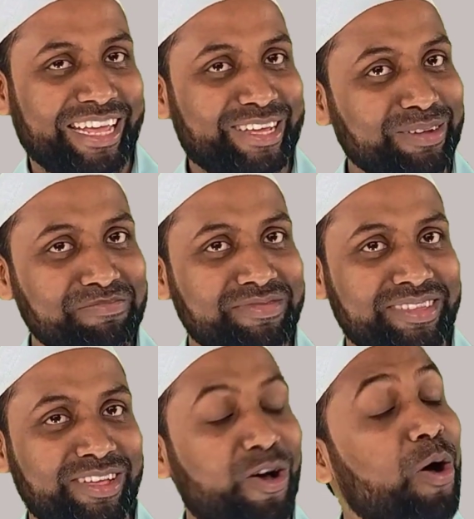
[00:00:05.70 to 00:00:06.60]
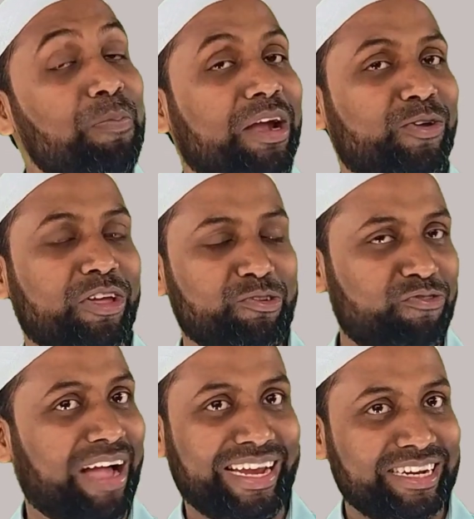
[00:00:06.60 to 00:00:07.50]
alaikum. Hope you are doing
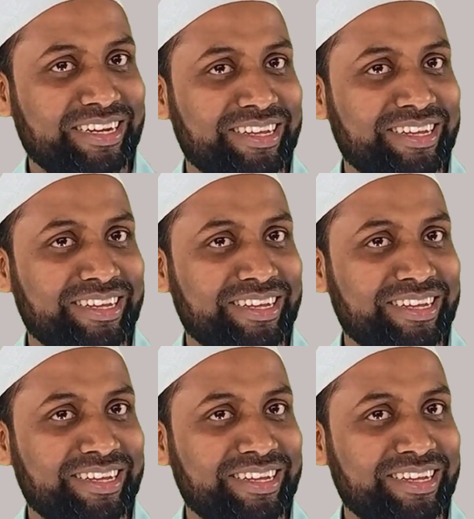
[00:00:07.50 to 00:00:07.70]
fine.